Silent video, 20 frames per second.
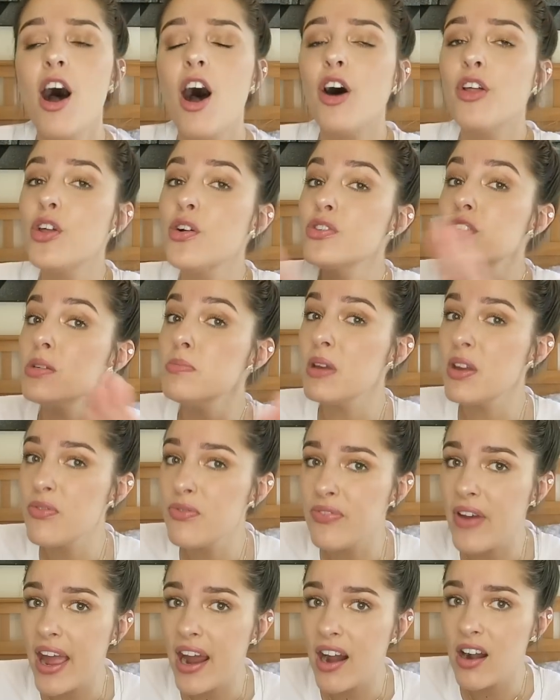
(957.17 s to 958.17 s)
Although to be
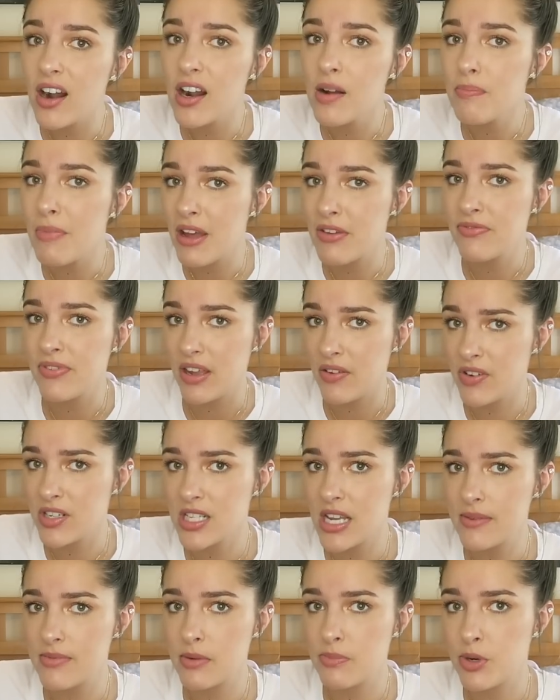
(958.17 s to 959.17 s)
fair, my favorite
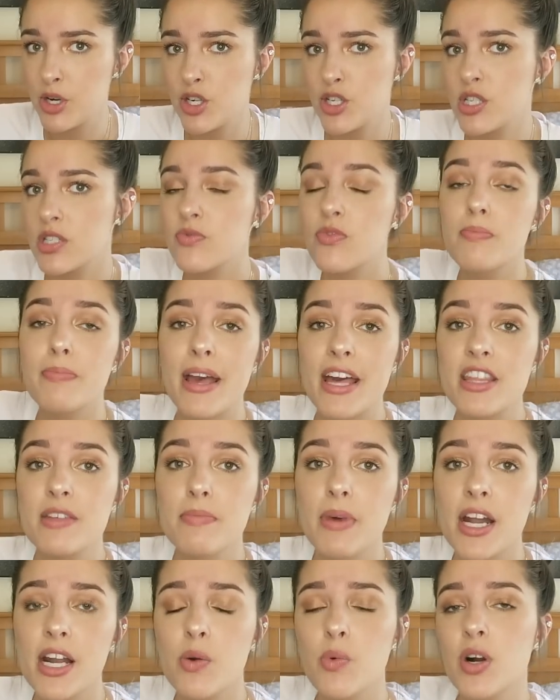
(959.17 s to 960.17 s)
time to purchase from Bath and
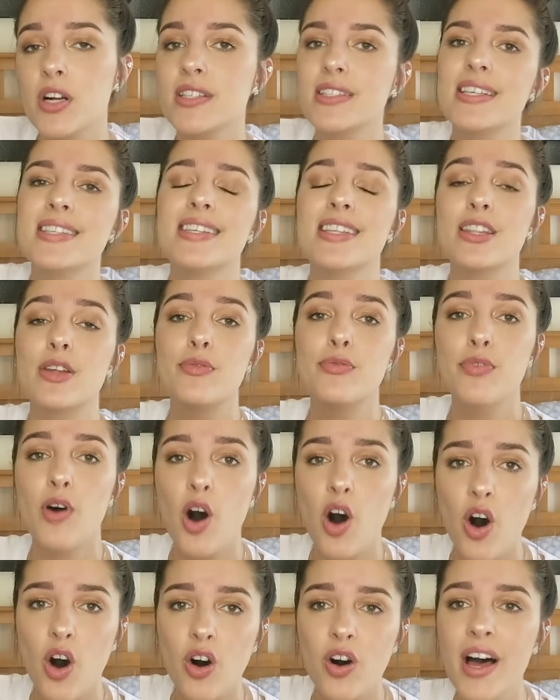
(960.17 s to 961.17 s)
Body Works is in the
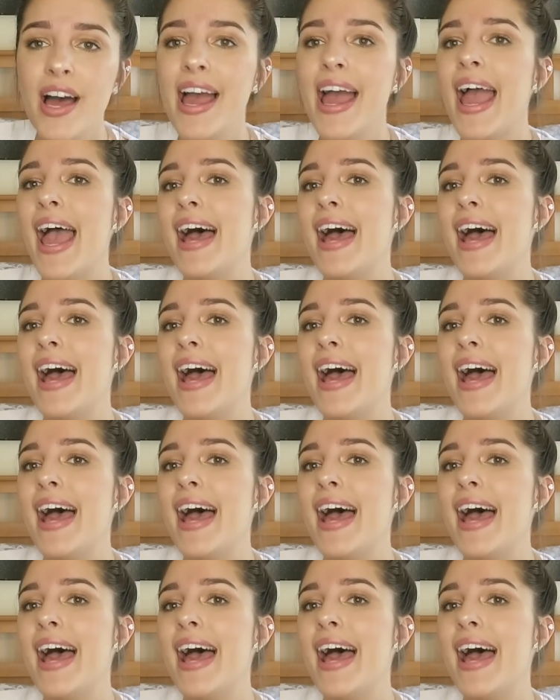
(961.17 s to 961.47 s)
fall